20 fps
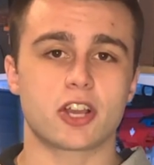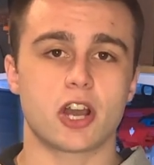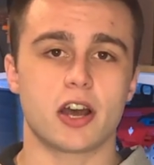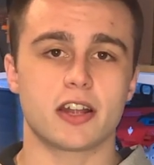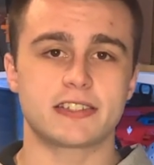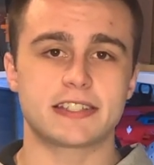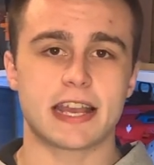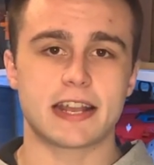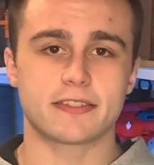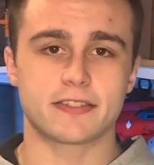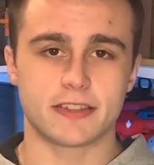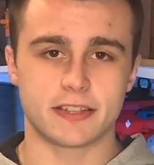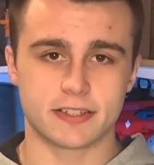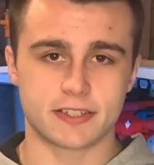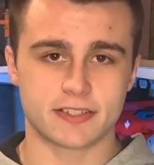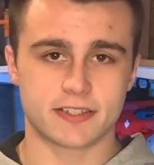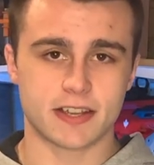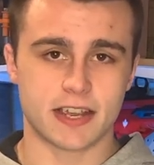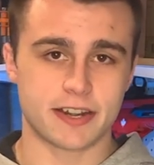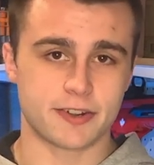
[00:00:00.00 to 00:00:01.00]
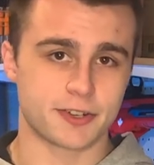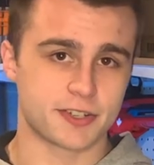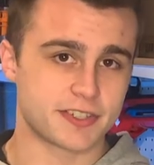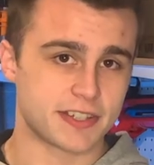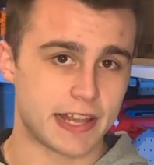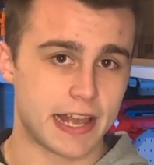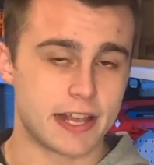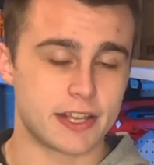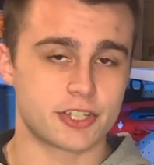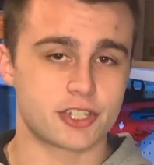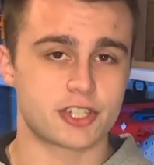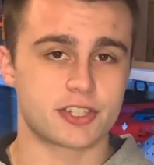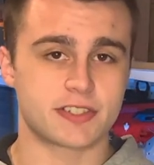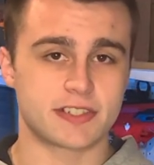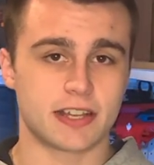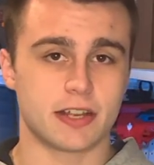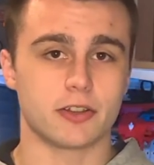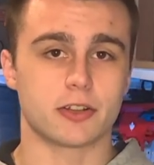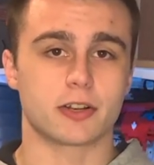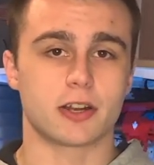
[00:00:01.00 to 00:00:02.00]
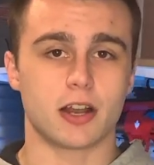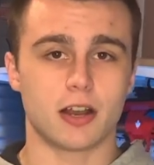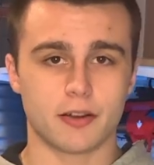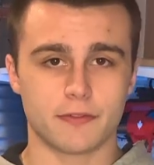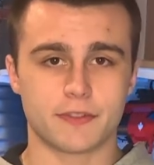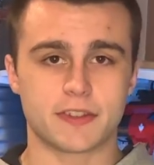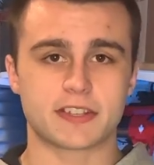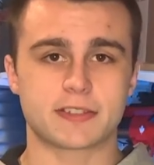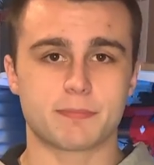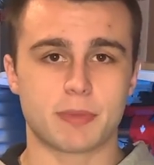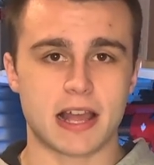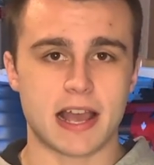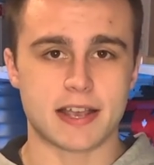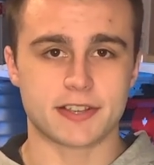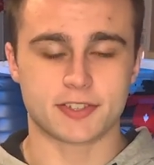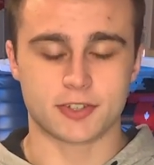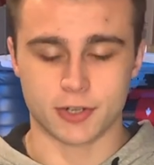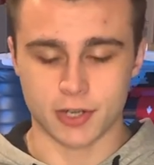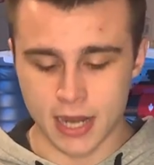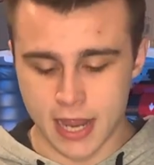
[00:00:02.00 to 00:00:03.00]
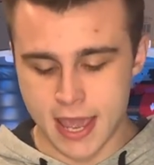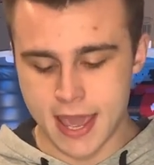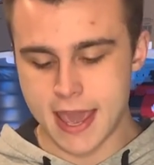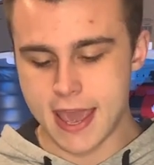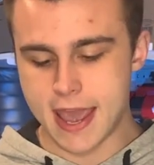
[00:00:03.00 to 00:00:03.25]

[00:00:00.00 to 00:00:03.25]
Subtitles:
contact the designer slash seller of this blaster,